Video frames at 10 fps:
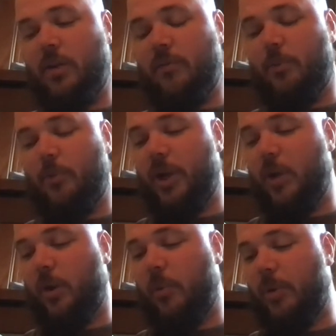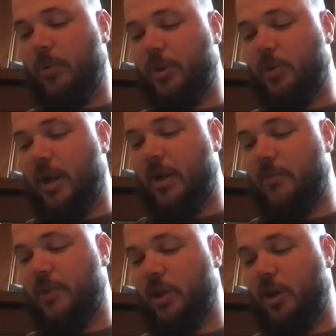From Reno, I went with the crowd
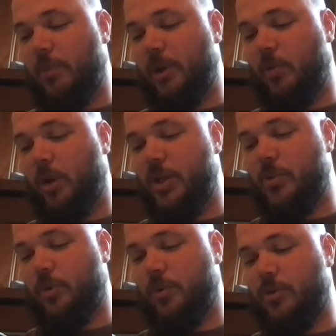of the army to Wadsworth.